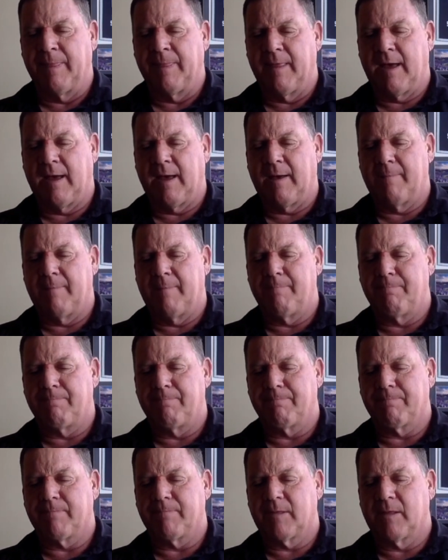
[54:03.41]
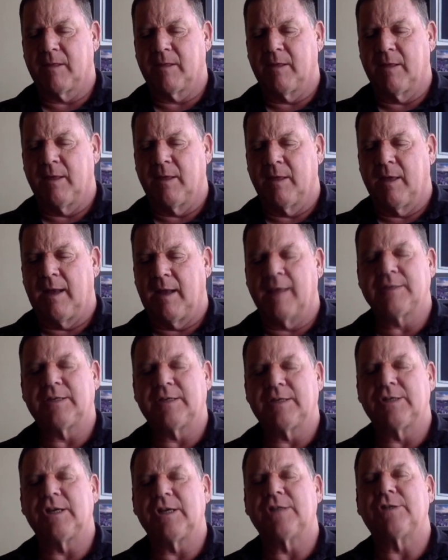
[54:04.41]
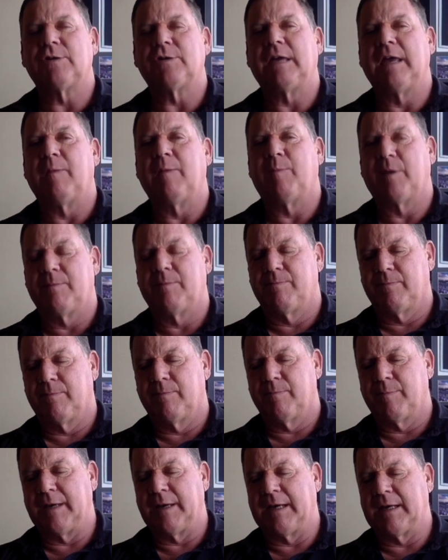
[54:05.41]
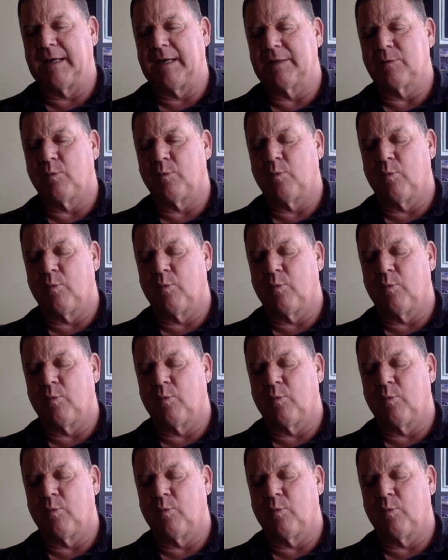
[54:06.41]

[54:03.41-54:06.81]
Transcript: Um, and I suggest you keep it because